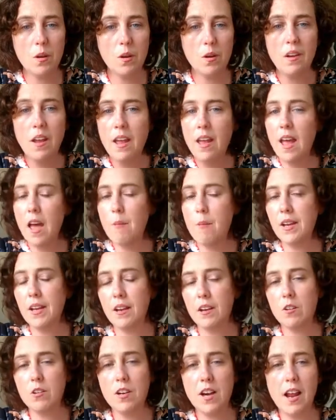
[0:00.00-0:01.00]
Am I
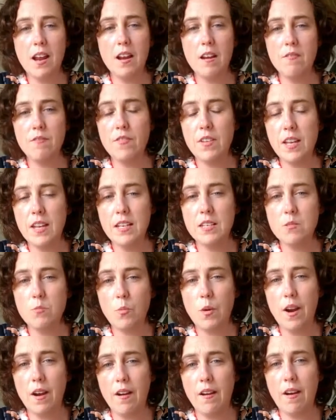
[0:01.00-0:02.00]
going to create an event
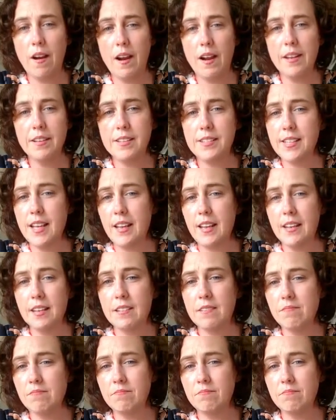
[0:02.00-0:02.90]
where I sell it